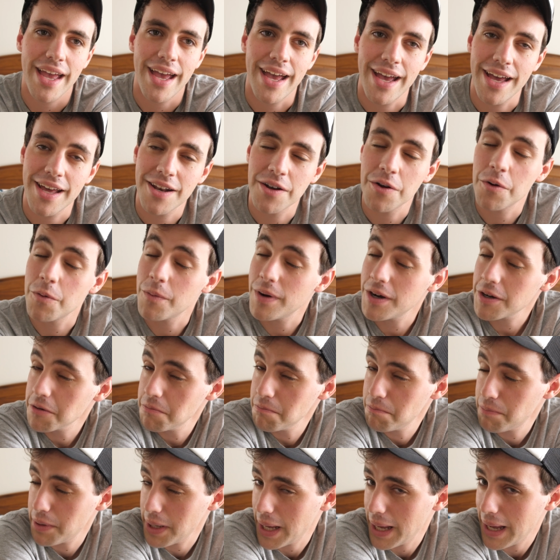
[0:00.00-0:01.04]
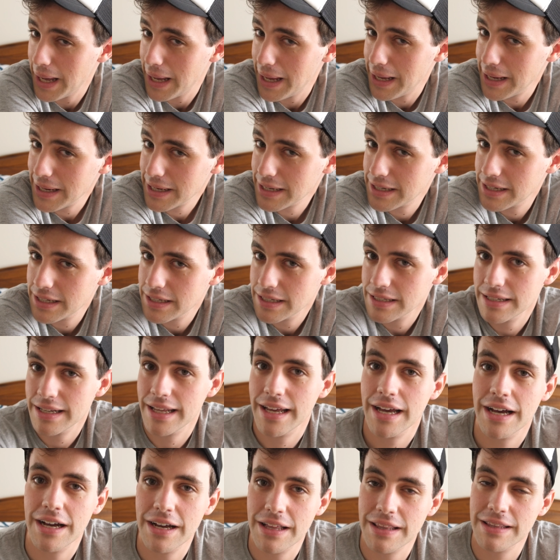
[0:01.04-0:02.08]
And welcome back.
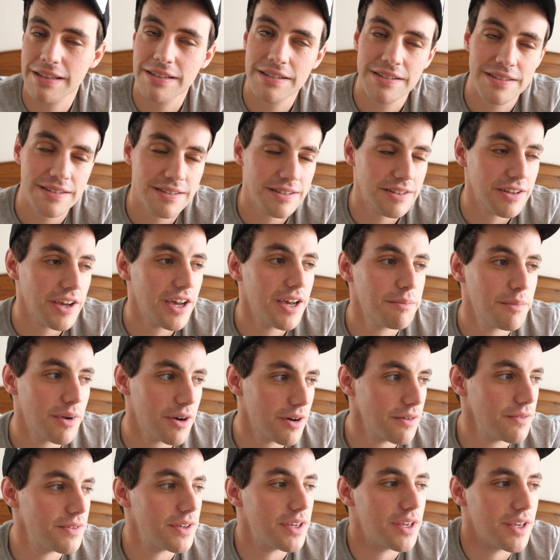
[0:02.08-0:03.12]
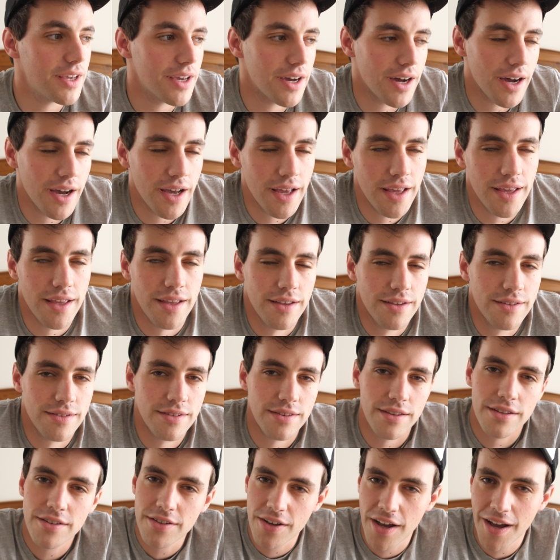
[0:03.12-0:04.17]
Now, this time of year is
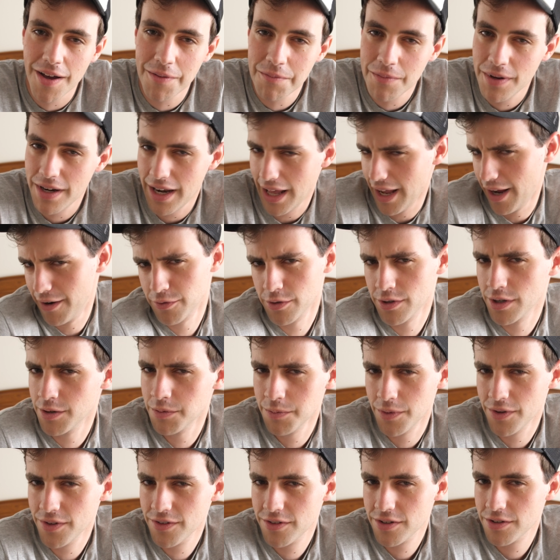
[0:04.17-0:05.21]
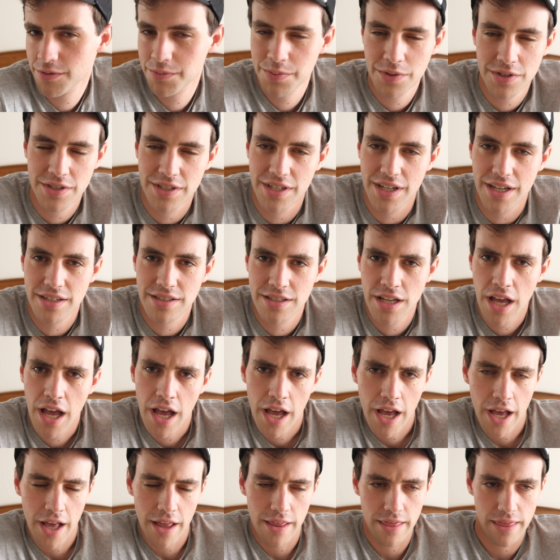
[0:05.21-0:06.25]
the time when everyone wants to predict
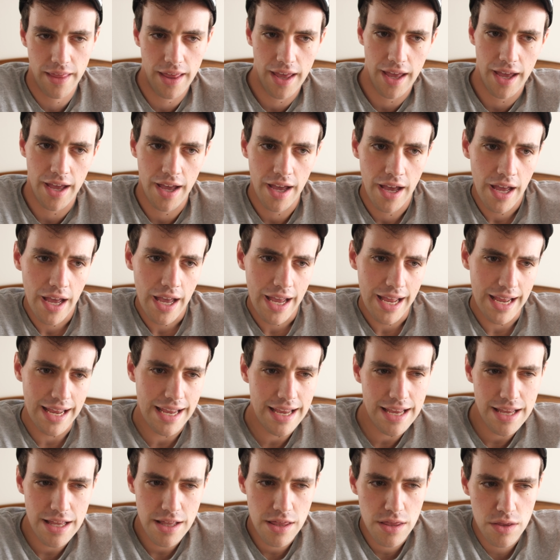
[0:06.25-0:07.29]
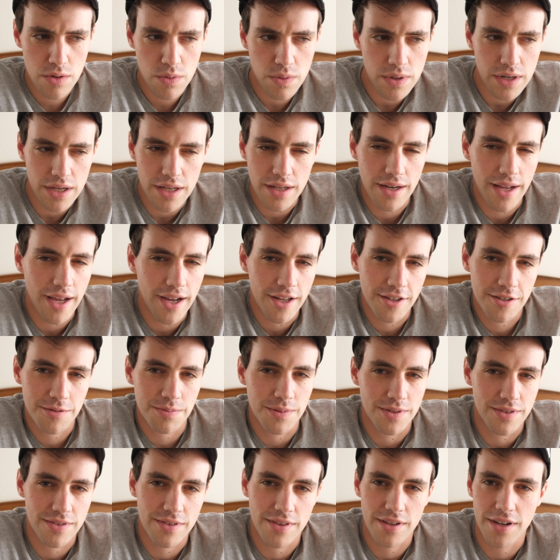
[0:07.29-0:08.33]
their E3
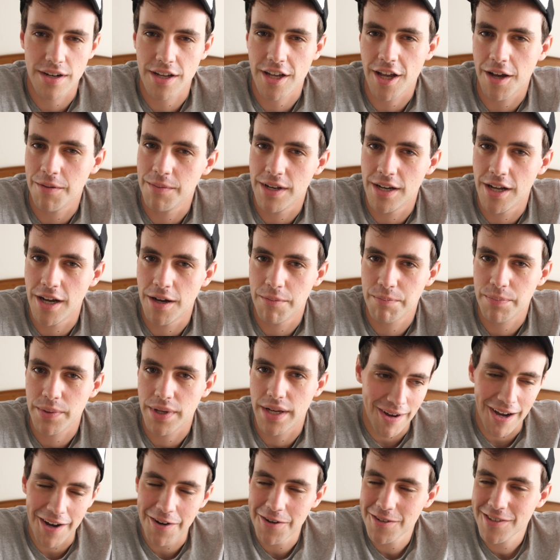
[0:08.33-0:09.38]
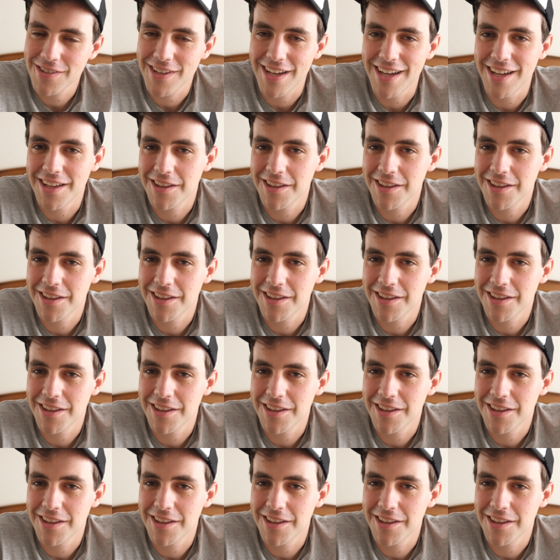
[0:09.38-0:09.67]
announcements that are coming up. I was at